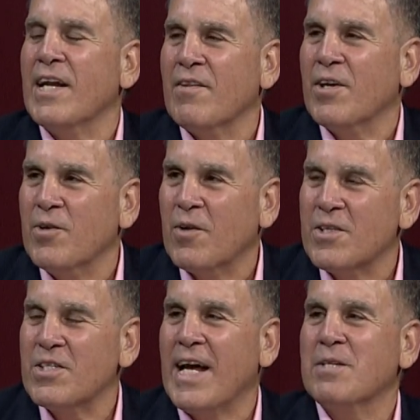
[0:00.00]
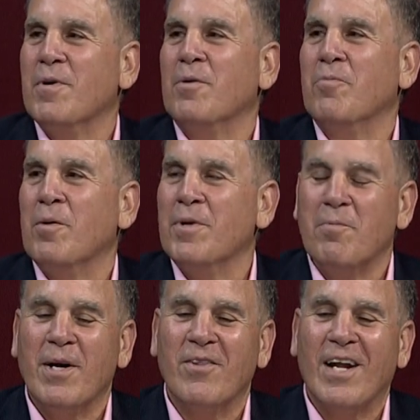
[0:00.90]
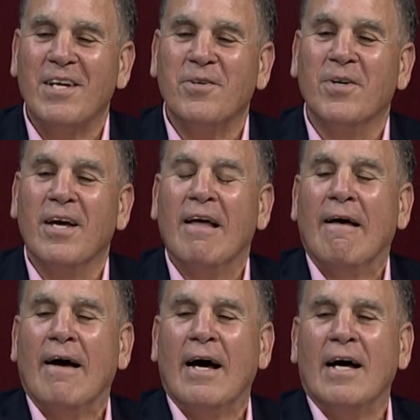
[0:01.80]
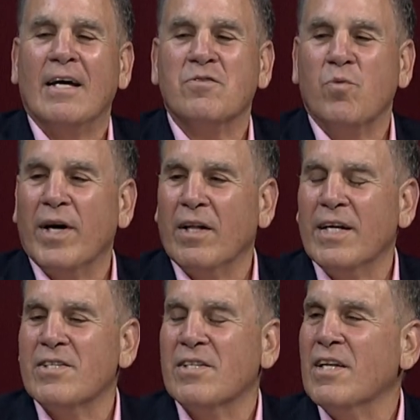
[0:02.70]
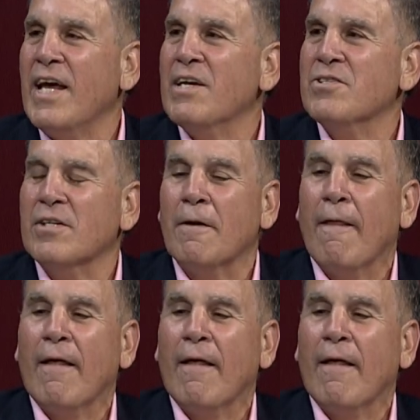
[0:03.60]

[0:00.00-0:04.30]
I think you know these stats probably better than I do, as well as in the nation.